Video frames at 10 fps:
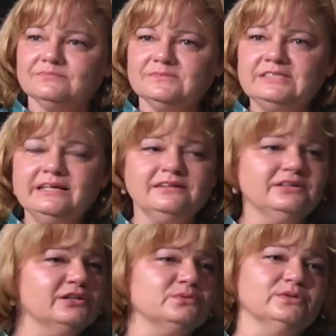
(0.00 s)
take a
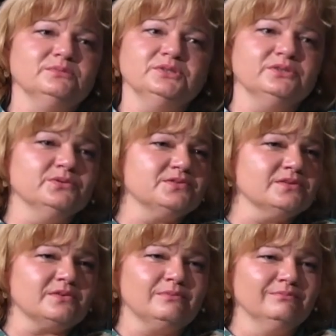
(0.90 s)
young woman who's
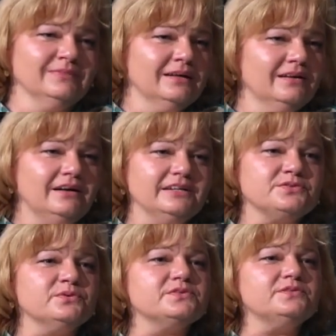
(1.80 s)
a high
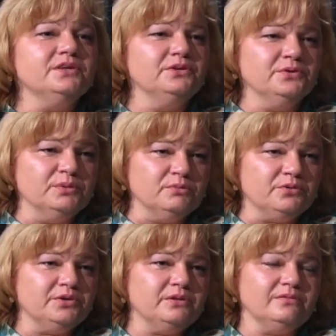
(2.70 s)
school senior in
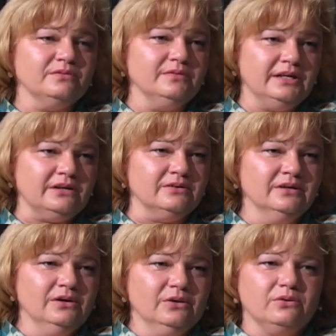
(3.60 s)
Marin now,
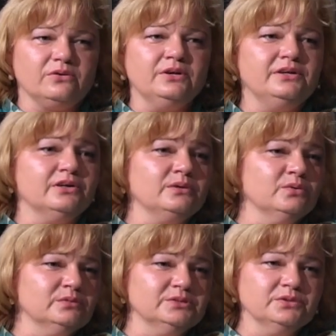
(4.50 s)
or a young
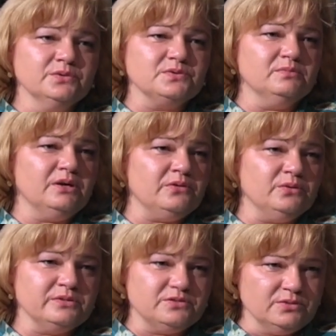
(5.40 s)
woman who's a mother
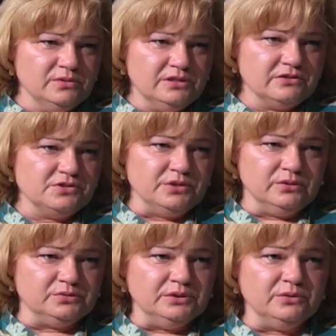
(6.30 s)
with 2 young
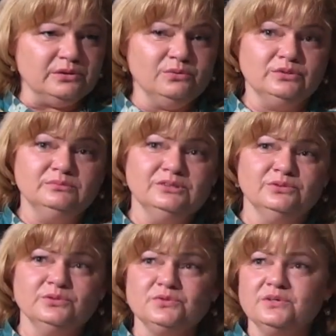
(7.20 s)
children, or a woman
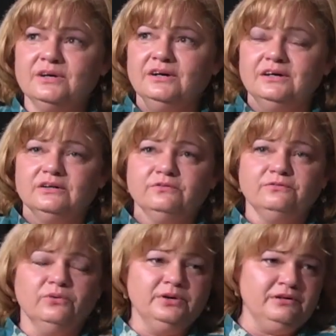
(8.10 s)
who's
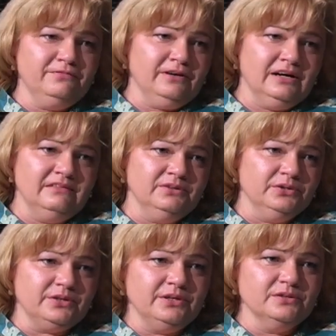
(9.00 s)
45 and
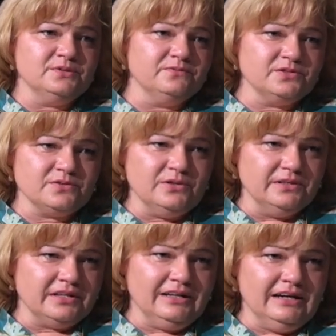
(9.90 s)
her kids have just
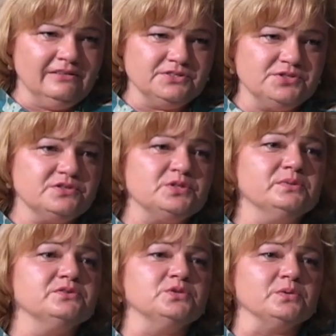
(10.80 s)
gone to college and she doesn't know
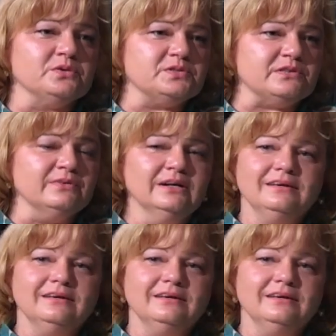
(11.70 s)
what to do with herself.